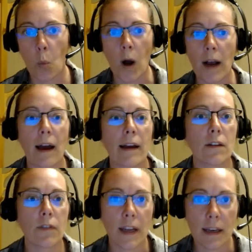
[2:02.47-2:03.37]
what
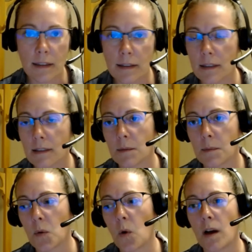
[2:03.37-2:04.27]
kind of heating
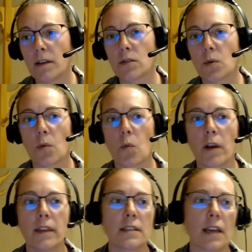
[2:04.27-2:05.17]
system it was or
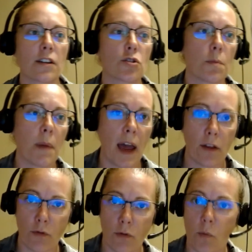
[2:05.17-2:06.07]
what this extra
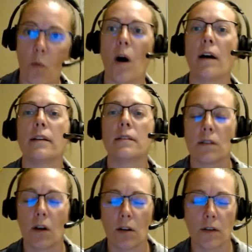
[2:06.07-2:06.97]
bathroom
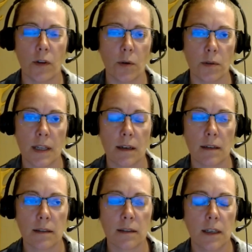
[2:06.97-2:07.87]
was, all of those
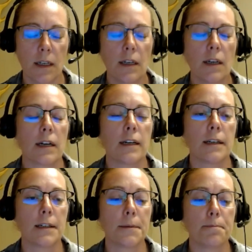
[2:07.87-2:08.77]
things.
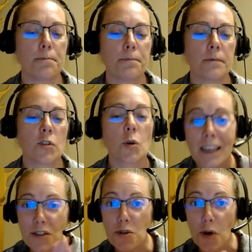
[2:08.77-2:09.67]
So
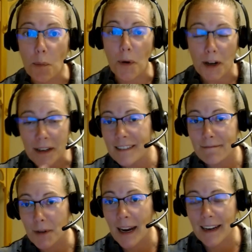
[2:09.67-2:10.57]
get your notebook,
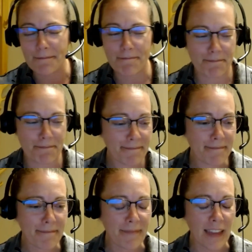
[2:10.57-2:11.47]
right?
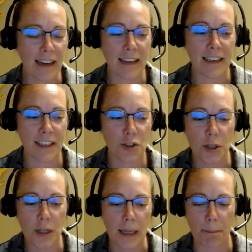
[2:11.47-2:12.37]
Get
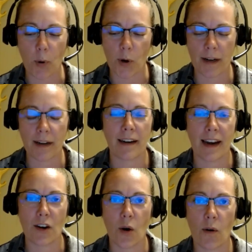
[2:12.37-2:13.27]
your clipboard
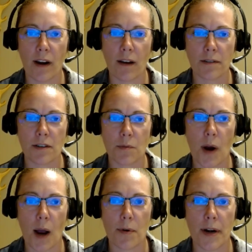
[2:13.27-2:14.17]
and go on out to the
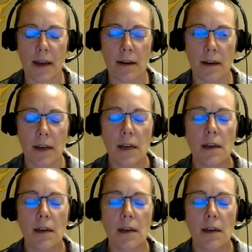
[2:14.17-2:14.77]
property.